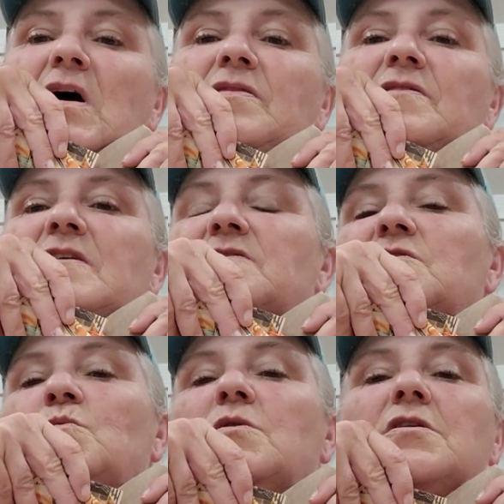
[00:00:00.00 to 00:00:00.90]
I think that's
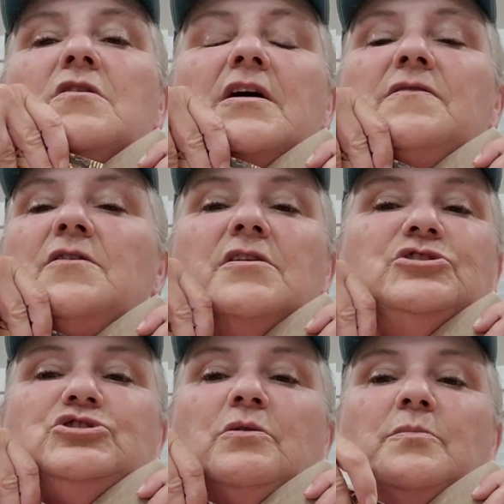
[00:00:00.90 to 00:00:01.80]
going to work great. They're going
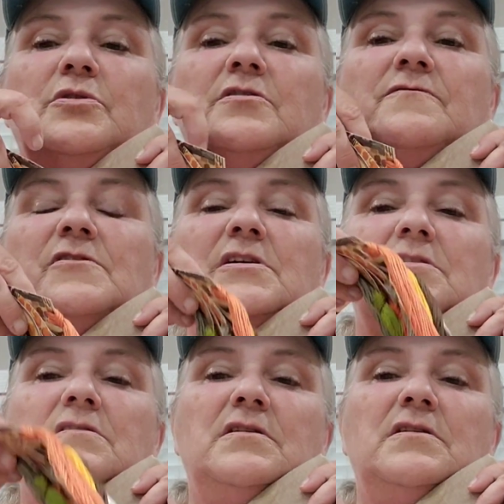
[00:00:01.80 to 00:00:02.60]
to show up beautifully.